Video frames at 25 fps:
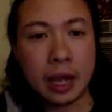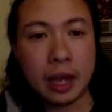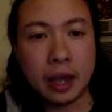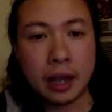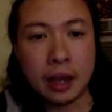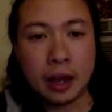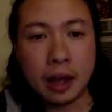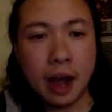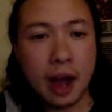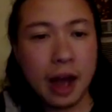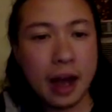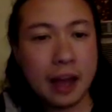
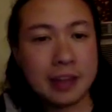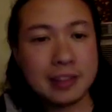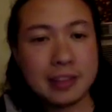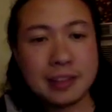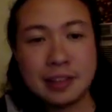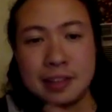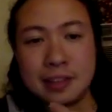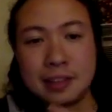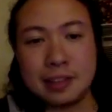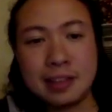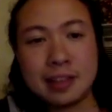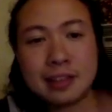gods, the
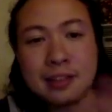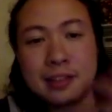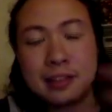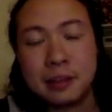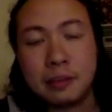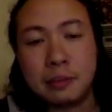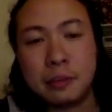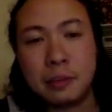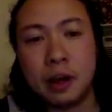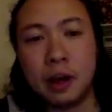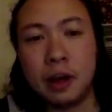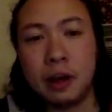
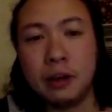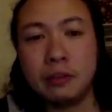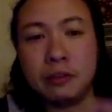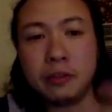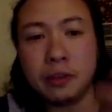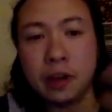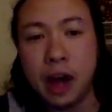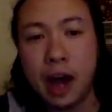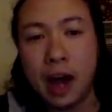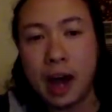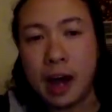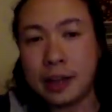system of
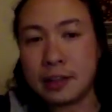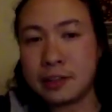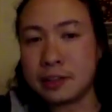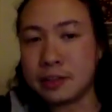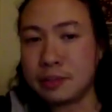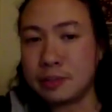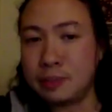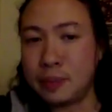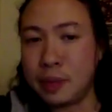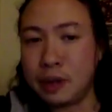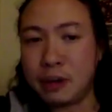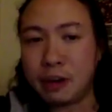gods,
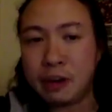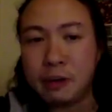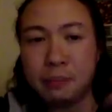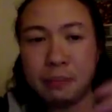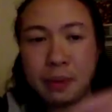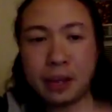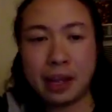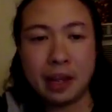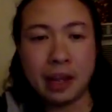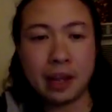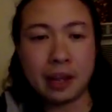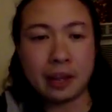spirit
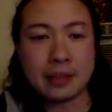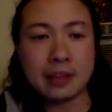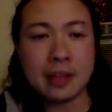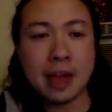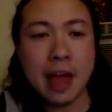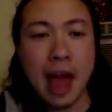beings.